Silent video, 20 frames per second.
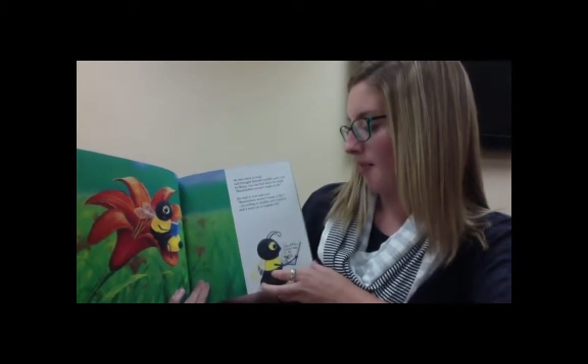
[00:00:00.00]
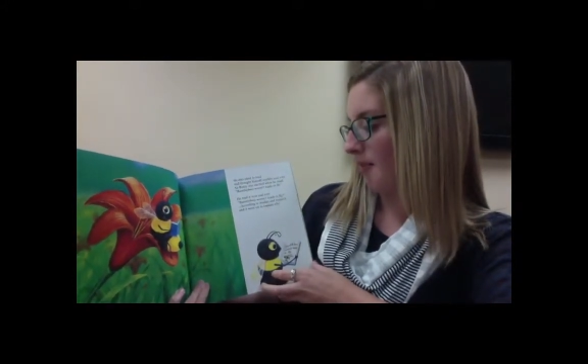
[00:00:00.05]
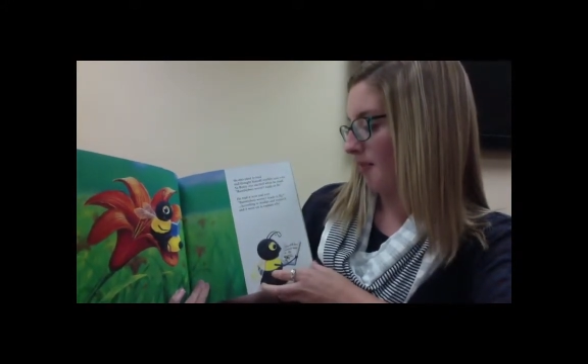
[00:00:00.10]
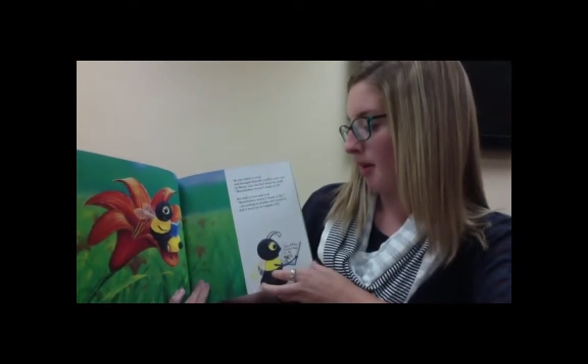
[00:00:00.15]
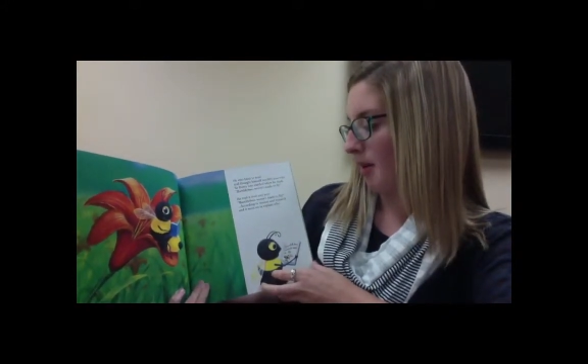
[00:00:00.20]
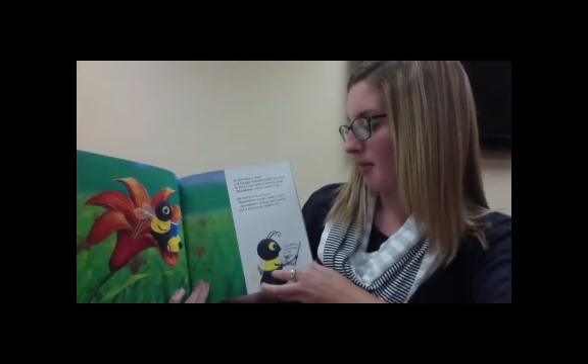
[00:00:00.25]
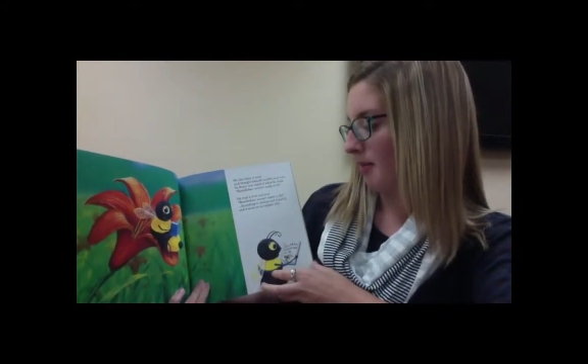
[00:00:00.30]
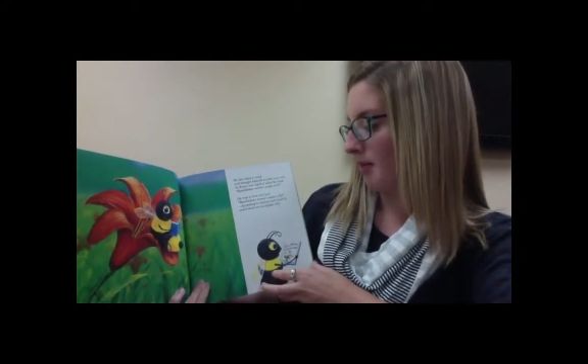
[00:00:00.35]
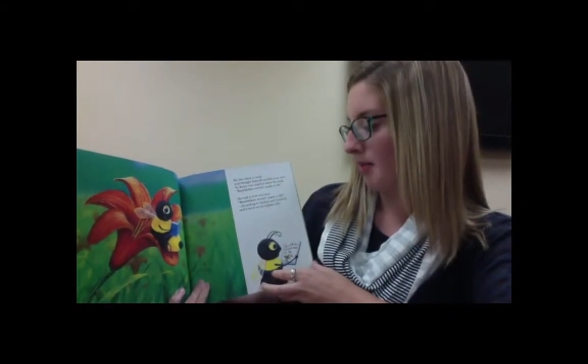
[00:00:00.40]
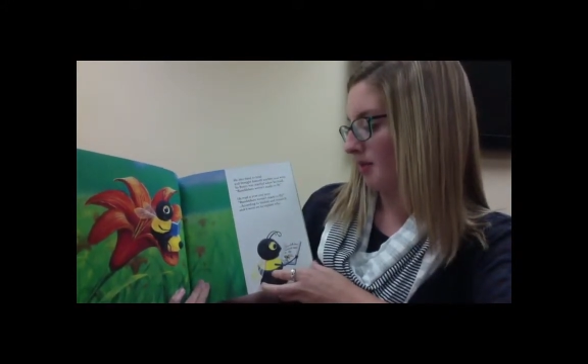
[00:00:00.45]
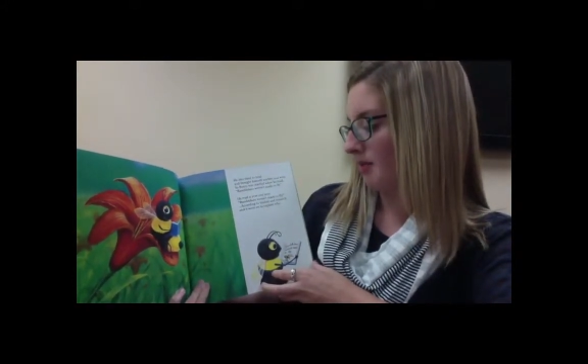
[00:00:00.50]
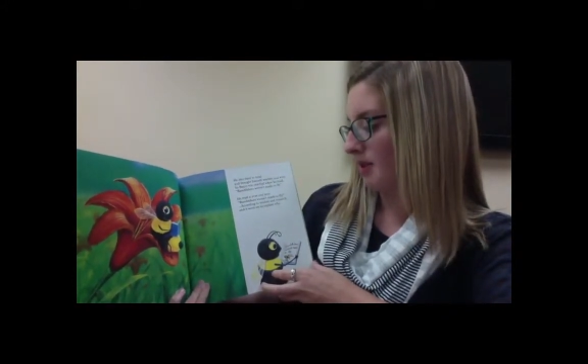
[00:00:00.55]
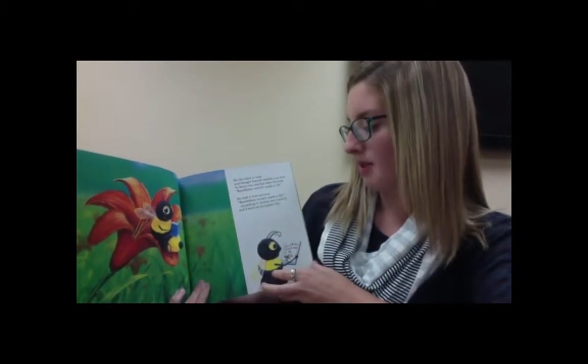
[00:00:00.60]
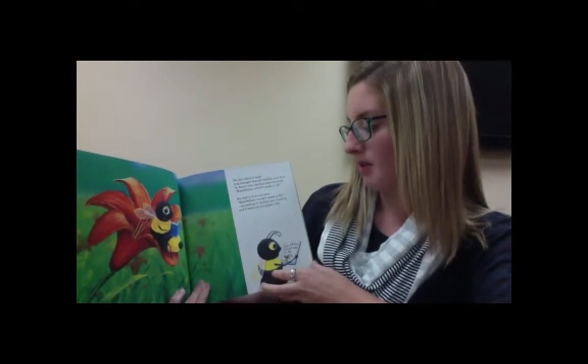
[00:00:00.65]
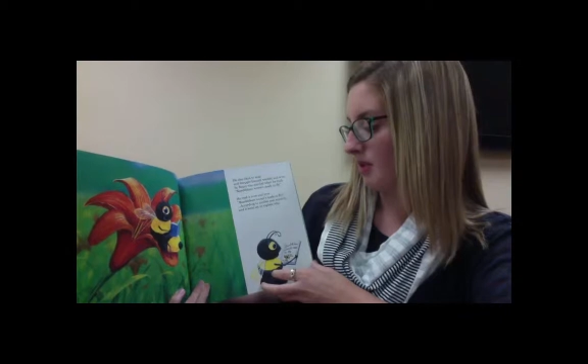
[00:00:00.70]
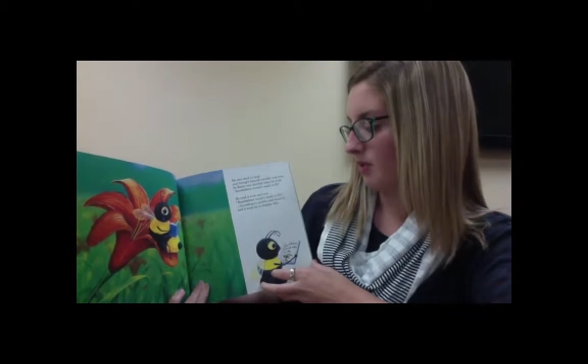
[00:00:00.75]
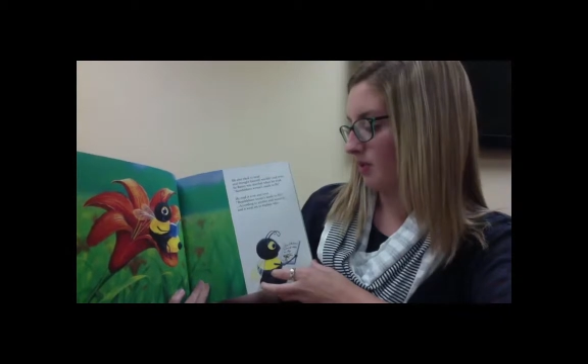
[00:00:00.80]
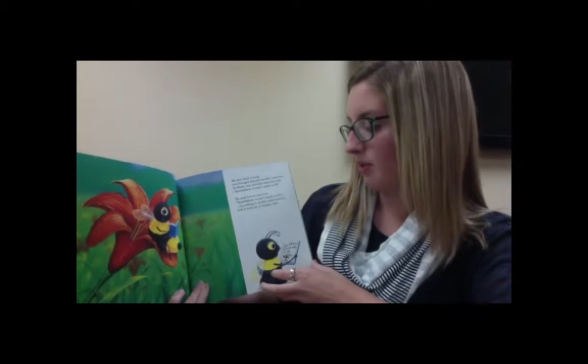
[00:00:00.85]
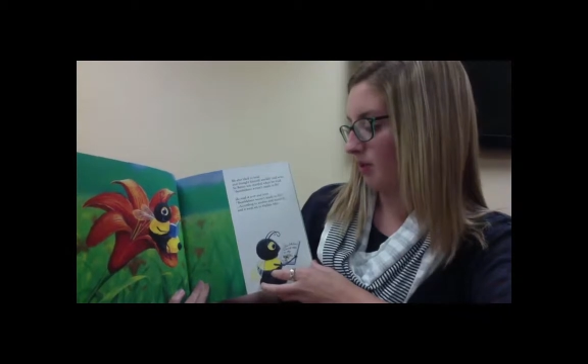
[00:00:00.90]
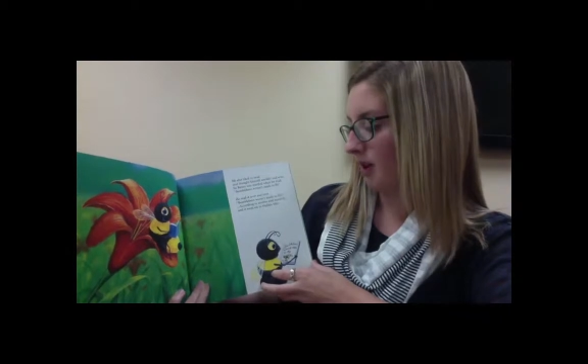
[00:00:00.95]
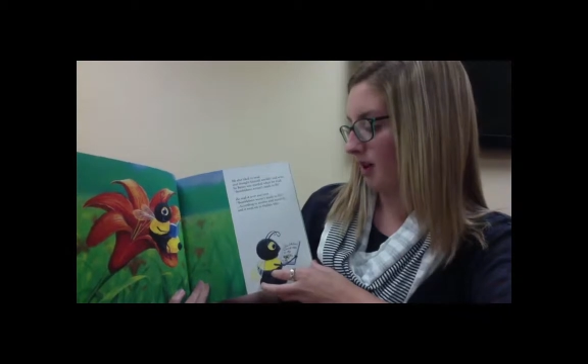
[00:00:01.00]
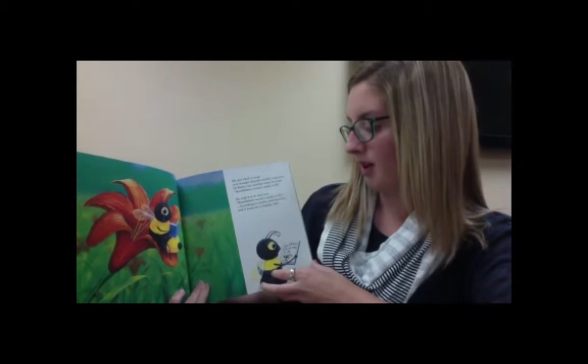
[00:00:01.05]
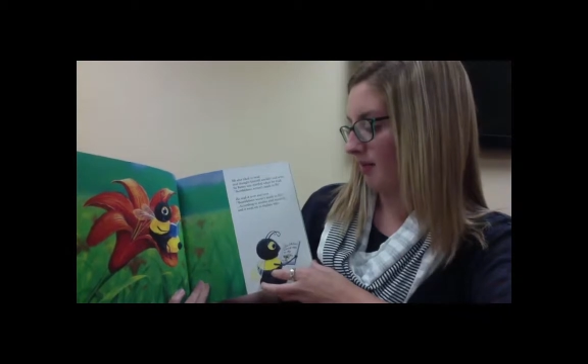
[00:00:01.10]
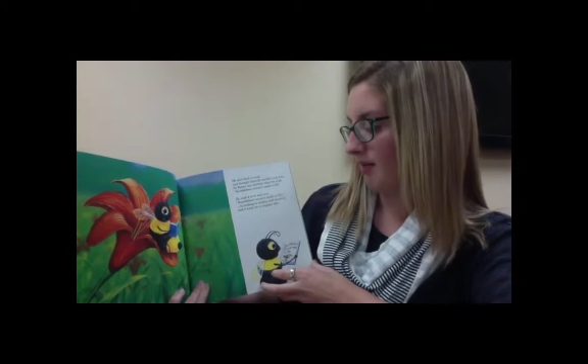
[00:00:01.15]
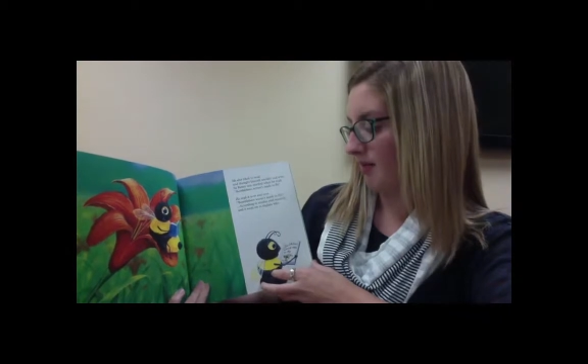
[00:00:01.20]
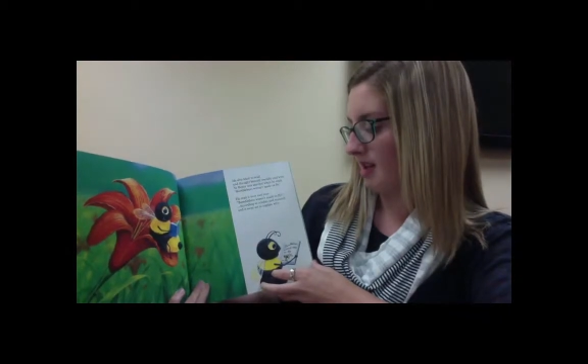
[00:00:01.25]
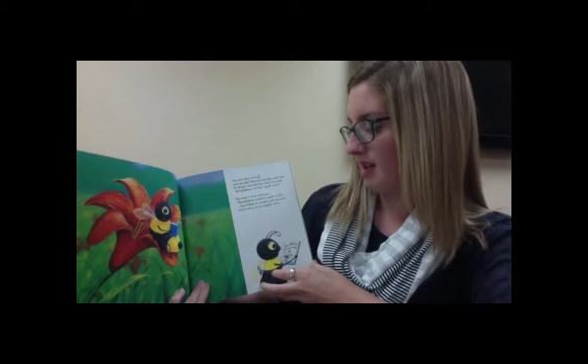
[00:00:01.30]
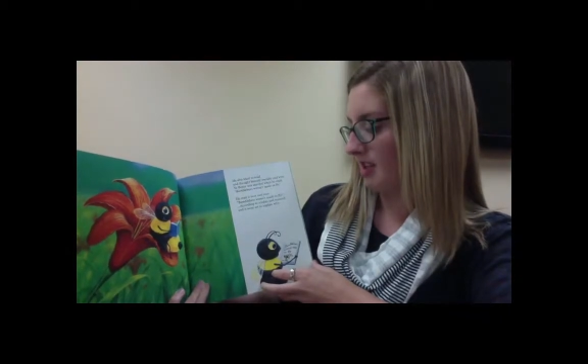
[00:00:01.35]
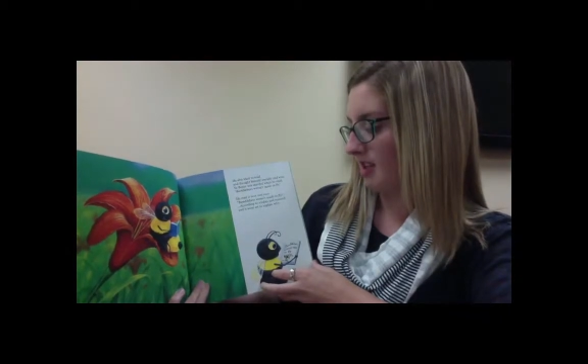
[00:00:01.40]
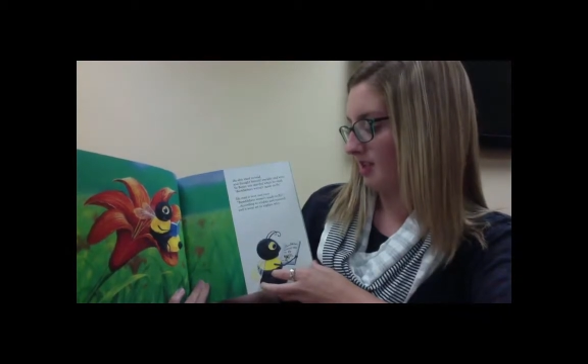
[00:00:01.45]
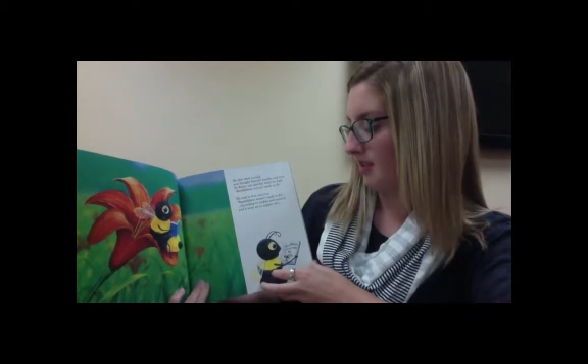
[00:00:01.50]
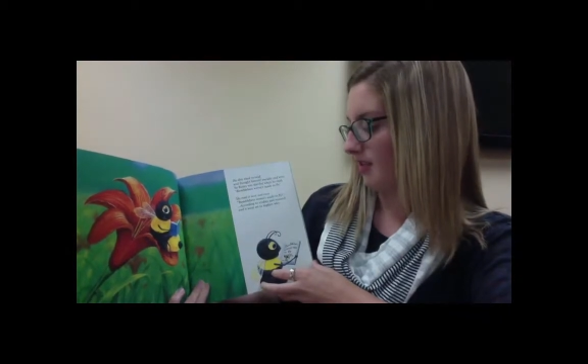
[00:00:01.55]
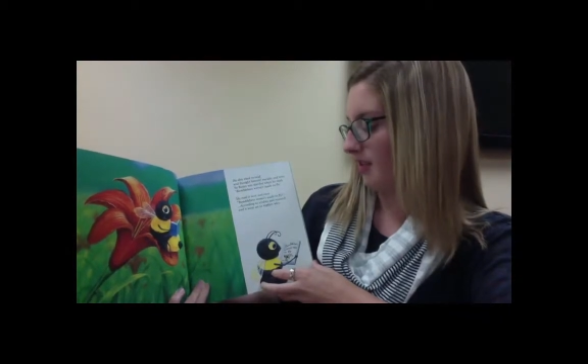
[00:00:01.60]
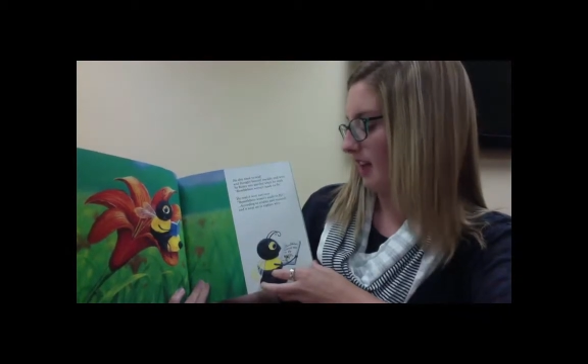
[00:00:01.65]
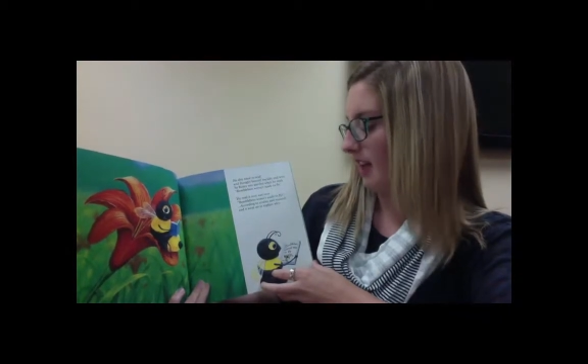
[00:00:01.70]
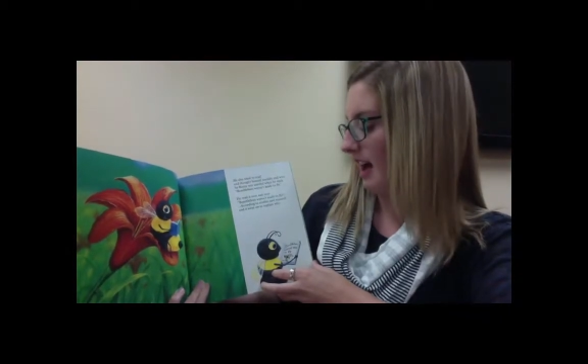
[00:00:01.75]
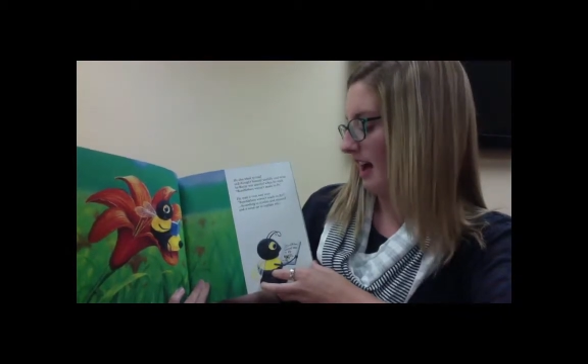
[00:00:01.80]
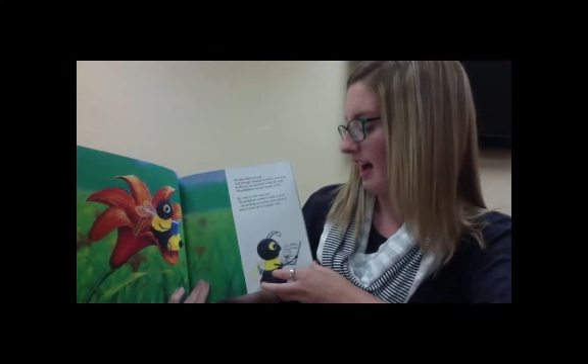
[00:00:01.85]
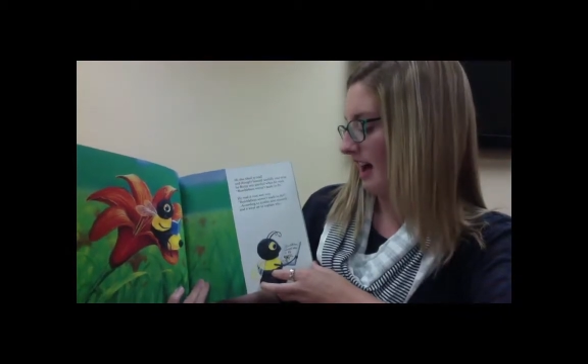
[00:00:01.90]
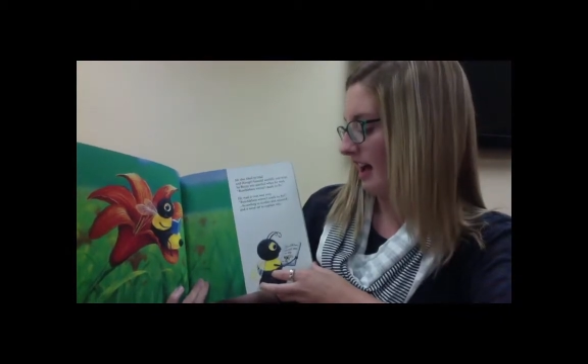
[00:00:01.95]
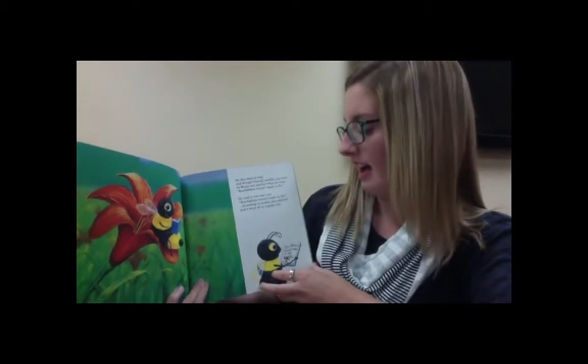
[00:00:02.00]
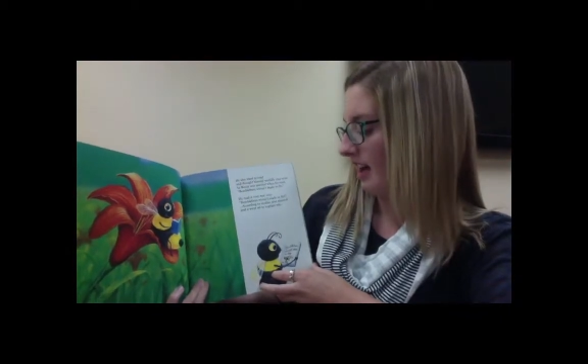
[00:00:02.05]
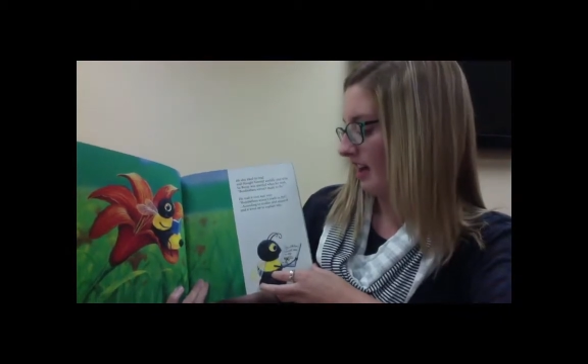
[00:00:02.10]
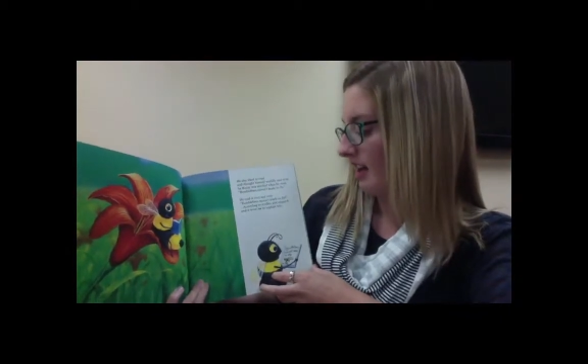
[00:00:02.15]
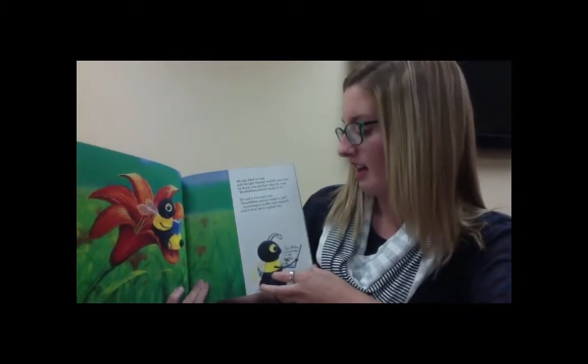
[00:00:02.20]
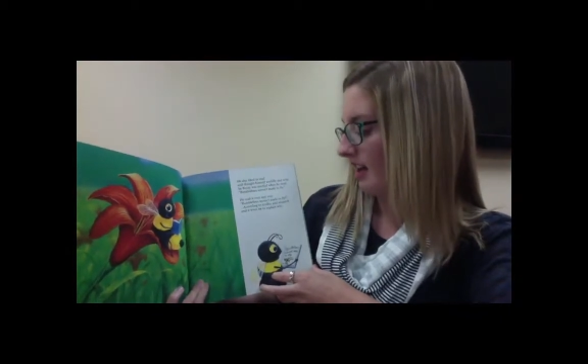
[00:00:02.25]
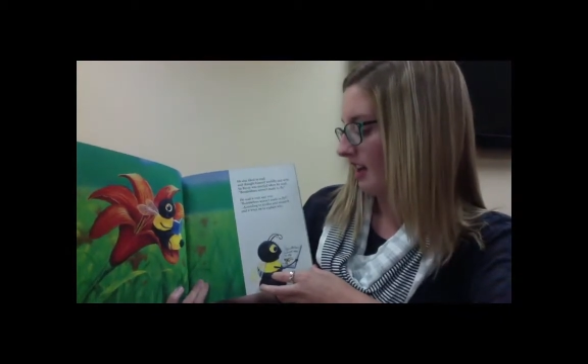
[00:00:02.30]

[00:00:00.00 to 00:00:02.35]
"Bumblebees weren't made to fly."